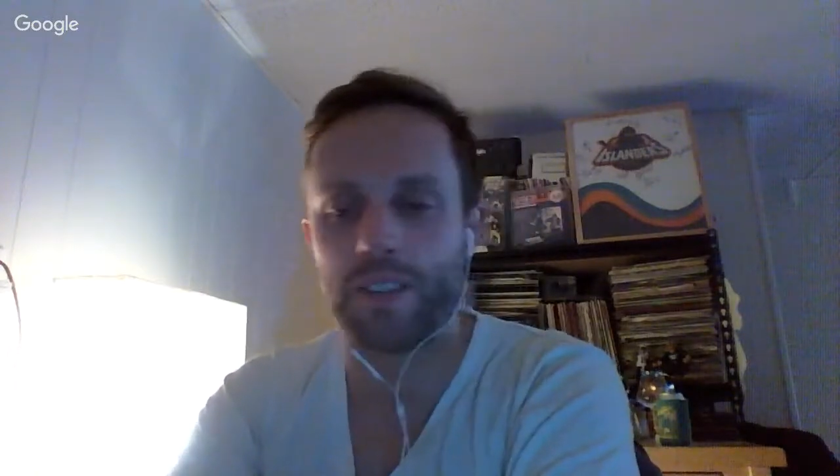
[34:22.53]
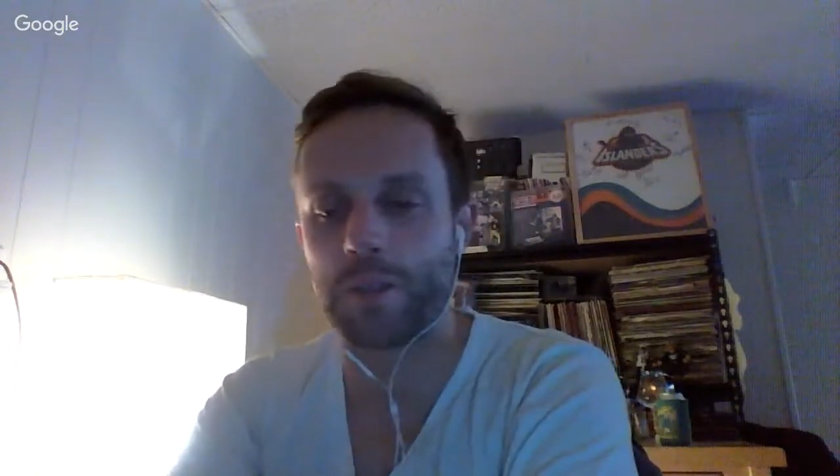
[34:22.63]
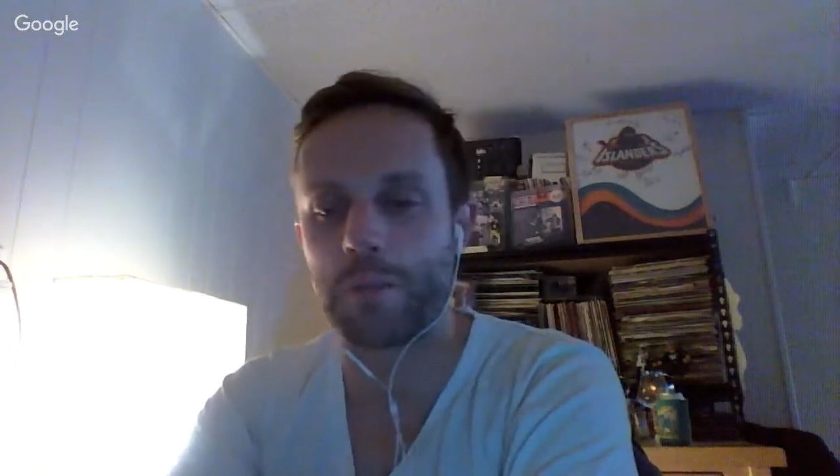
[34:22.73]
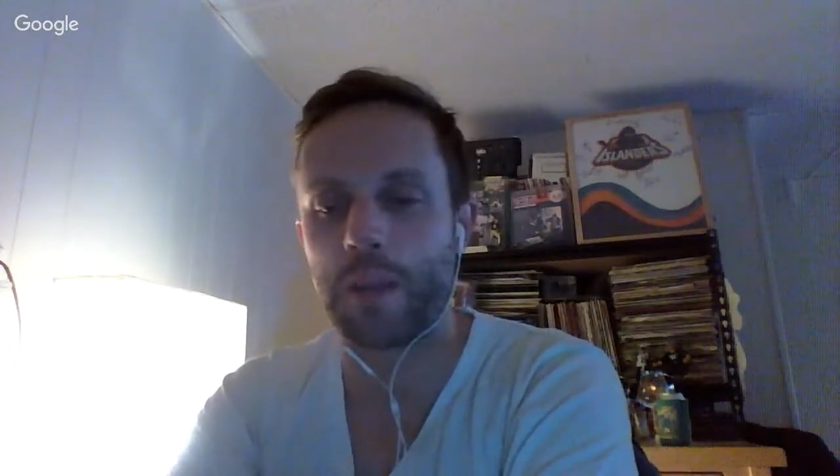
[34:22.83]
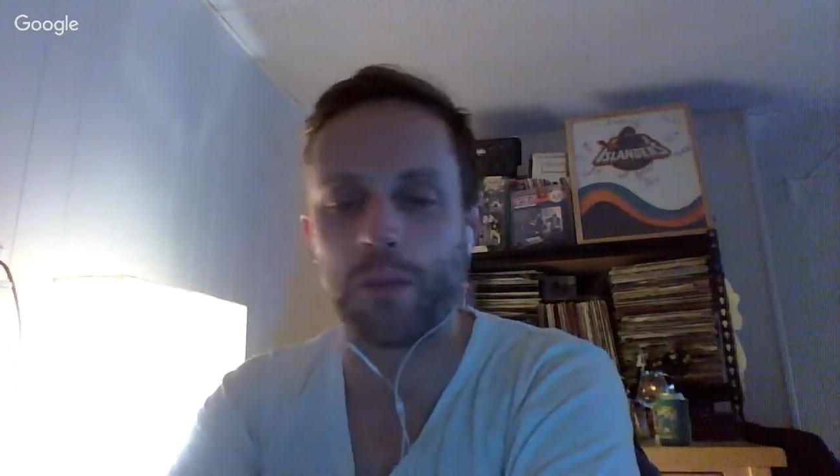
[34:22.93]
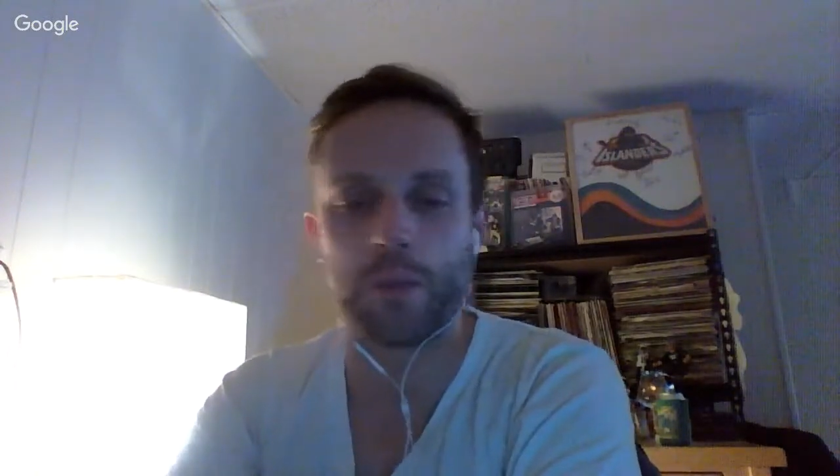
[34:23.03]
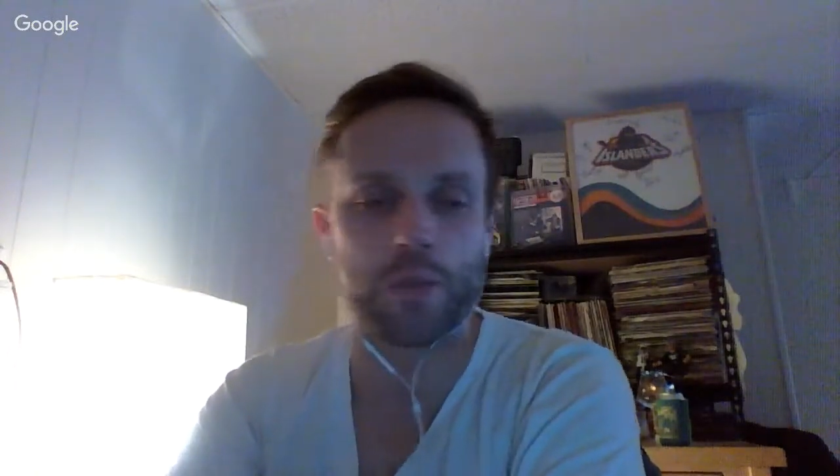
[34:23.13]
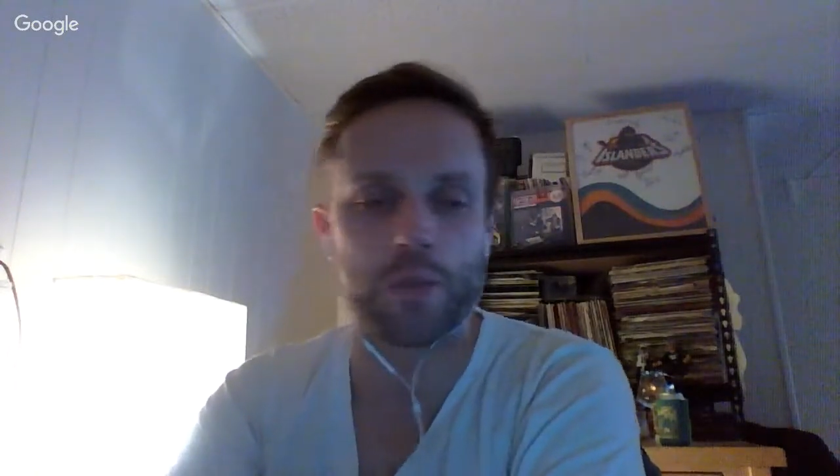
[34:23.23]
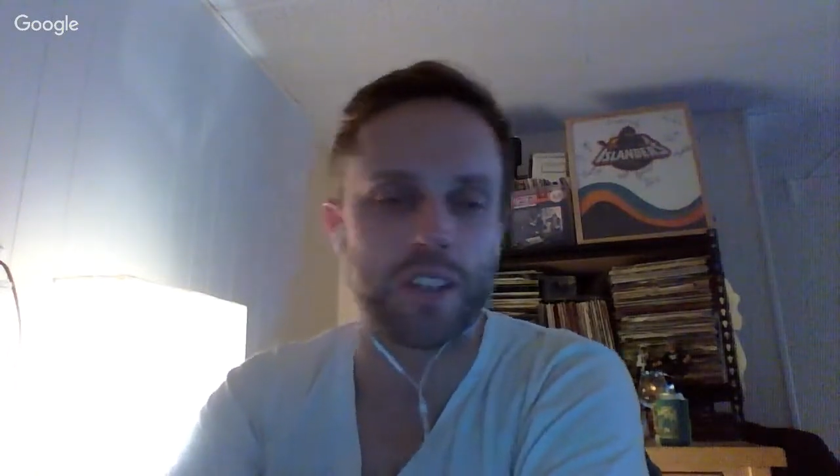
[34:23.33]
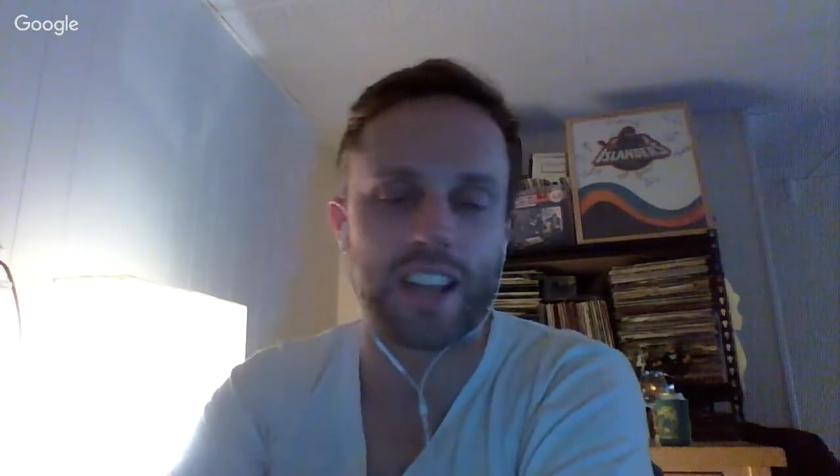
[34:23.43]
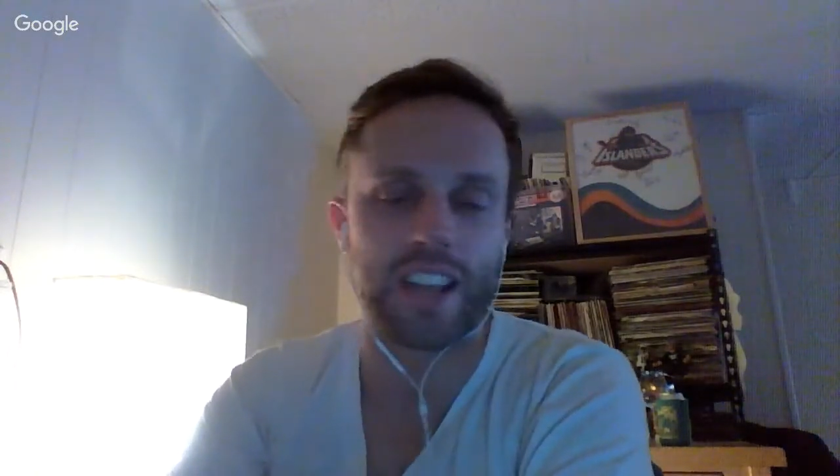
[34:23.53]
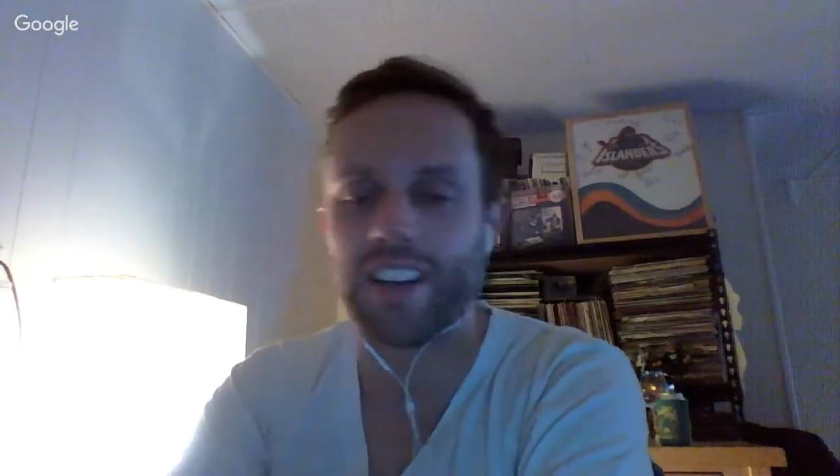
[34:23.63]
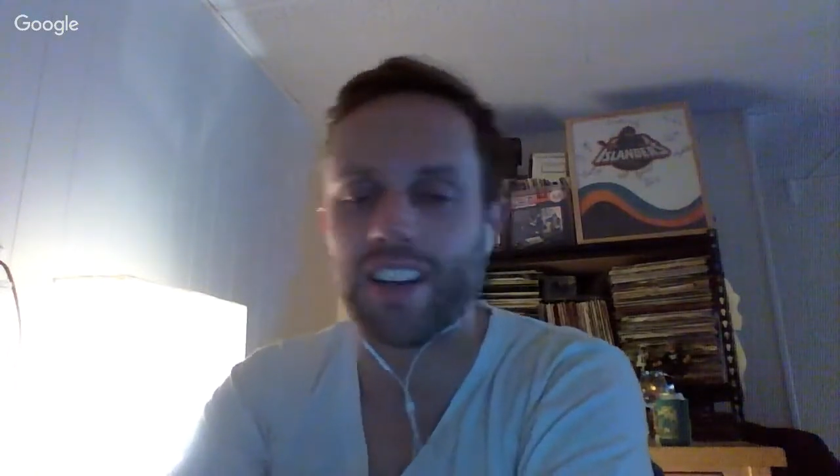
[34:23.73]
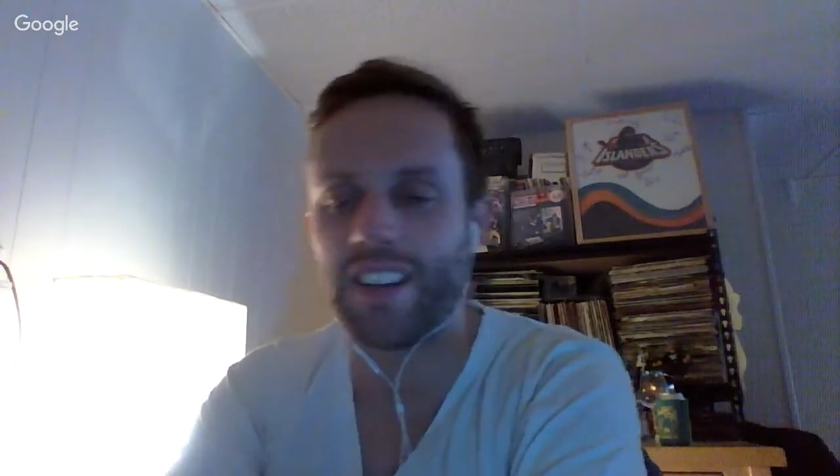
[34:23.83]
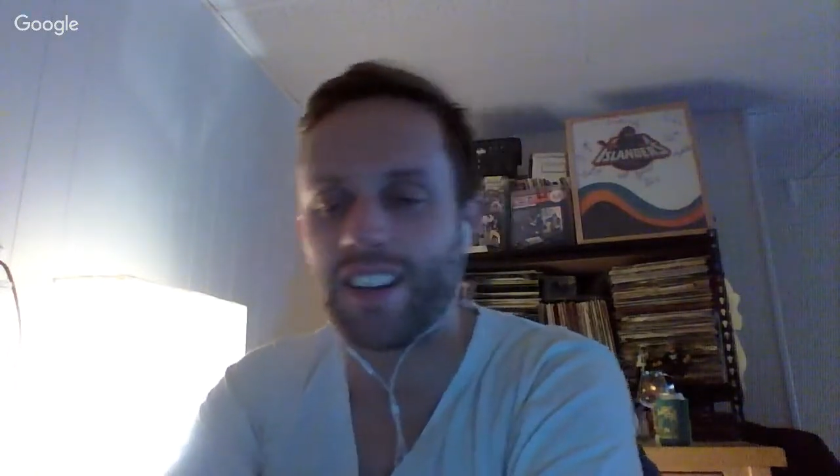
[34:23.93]
The suspended was
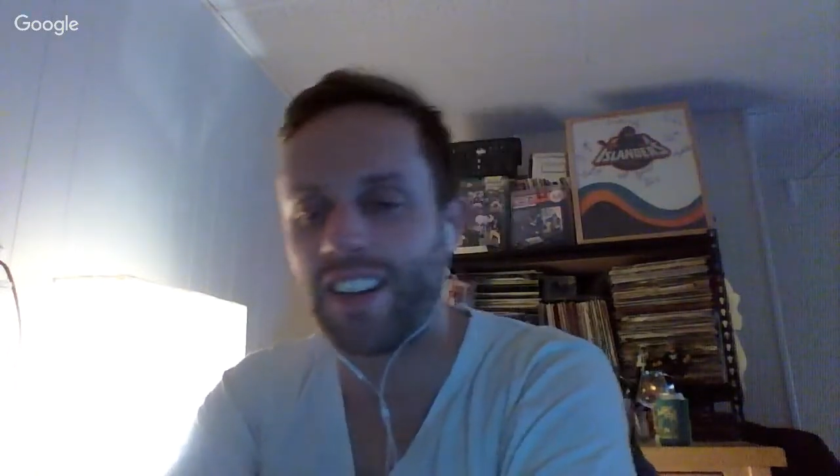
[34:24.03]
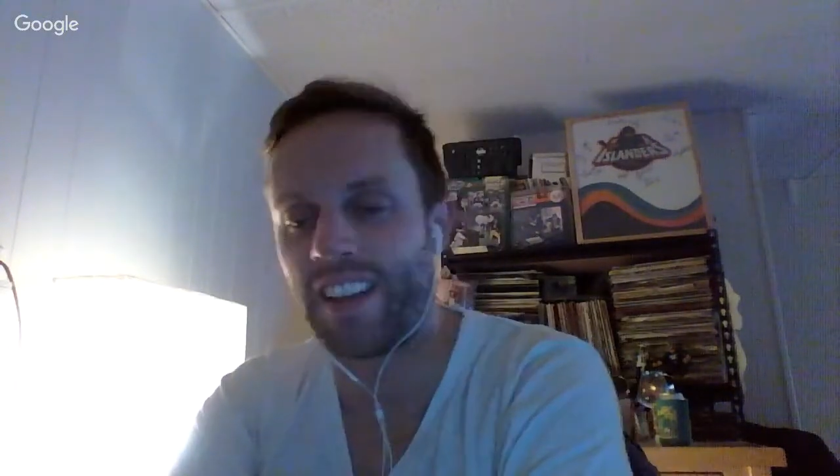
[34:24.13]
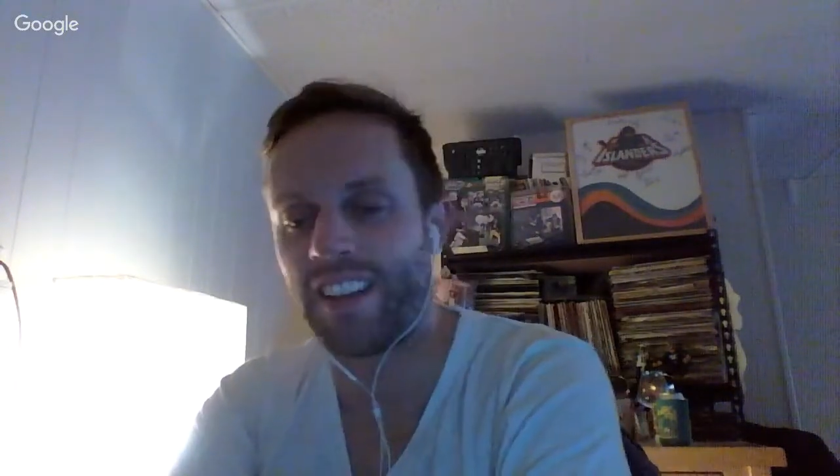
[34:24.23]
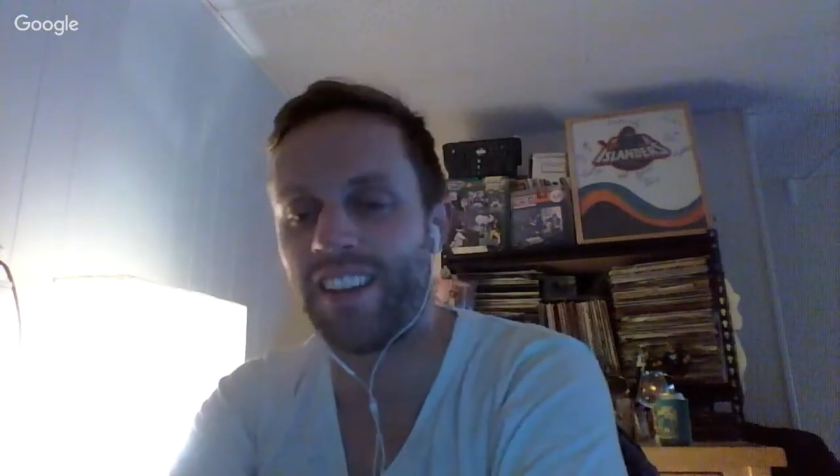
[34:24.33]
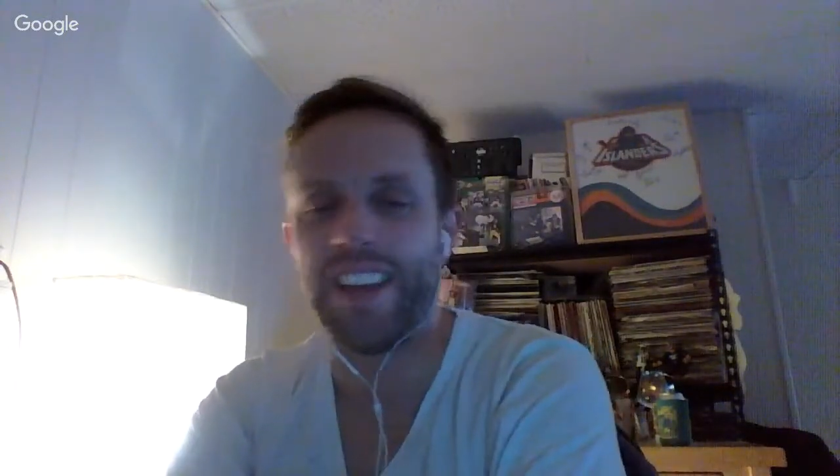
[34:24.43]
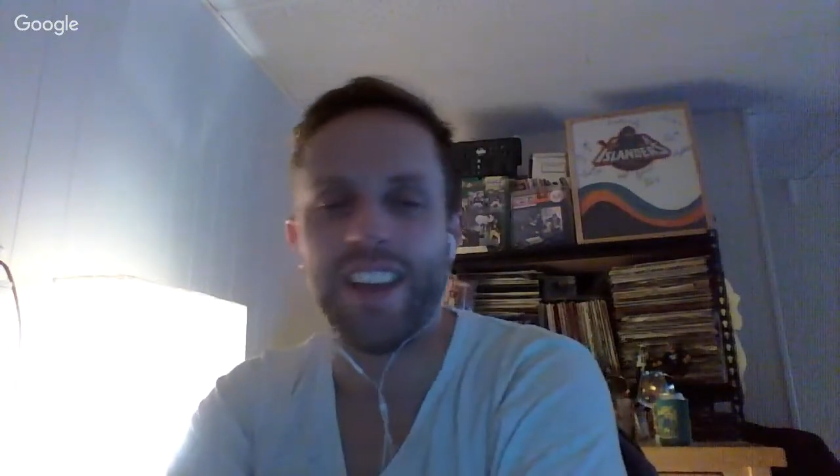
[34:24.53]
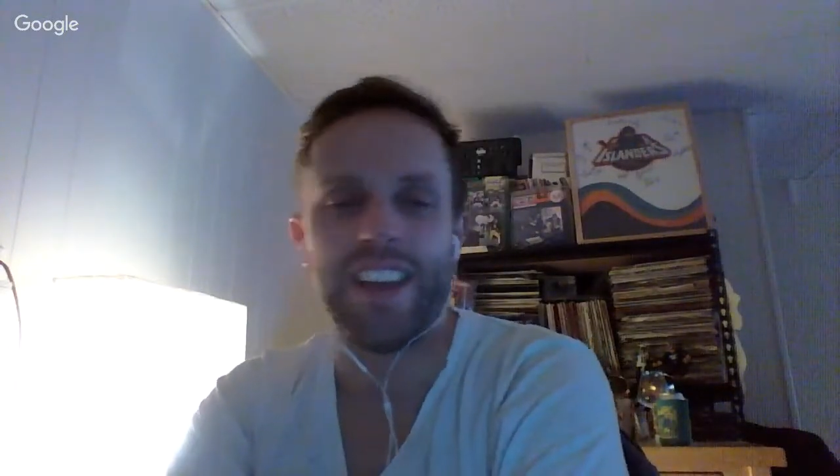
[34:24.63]
reinstated, and then